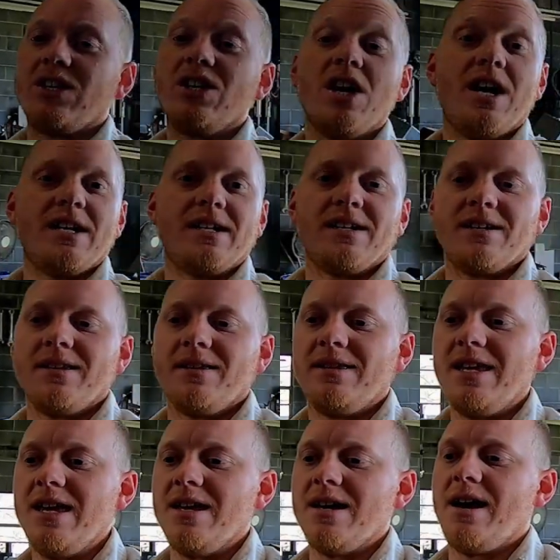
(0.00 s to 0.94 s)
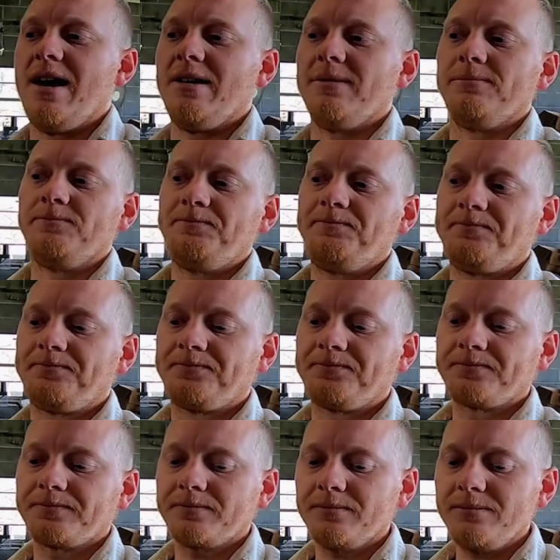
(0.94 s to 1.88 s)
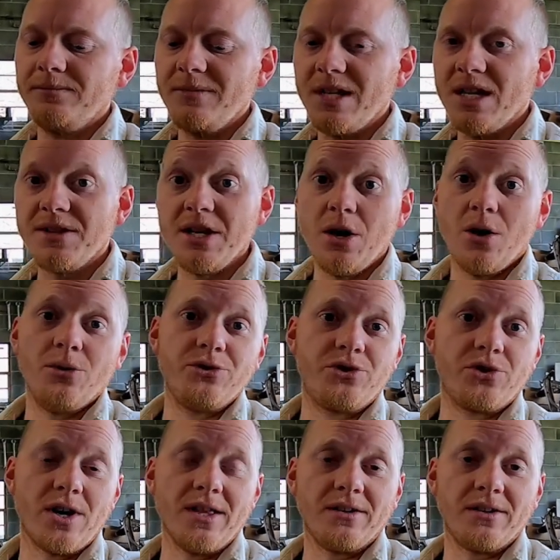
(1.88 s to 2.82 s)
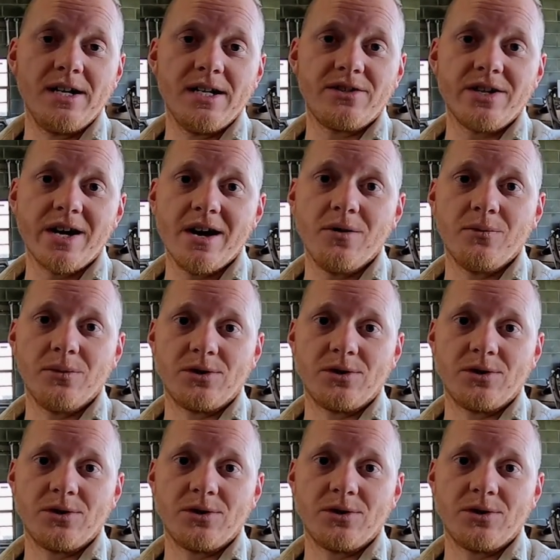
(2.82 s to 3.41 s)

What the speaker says: cut the old trailer hitch out,